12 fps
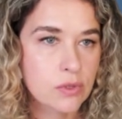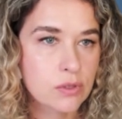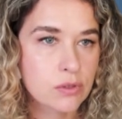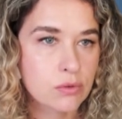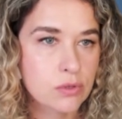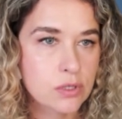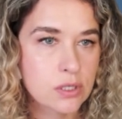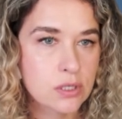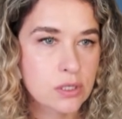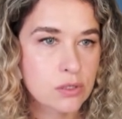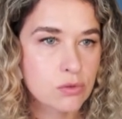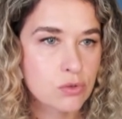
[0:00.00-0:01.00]
It's easier
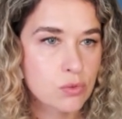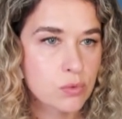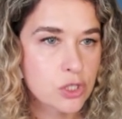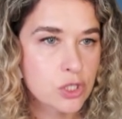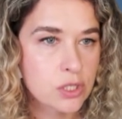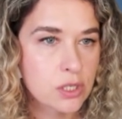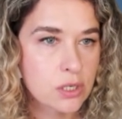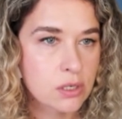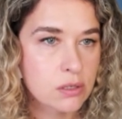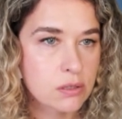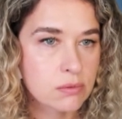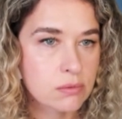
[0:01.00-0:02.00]
to switch it here.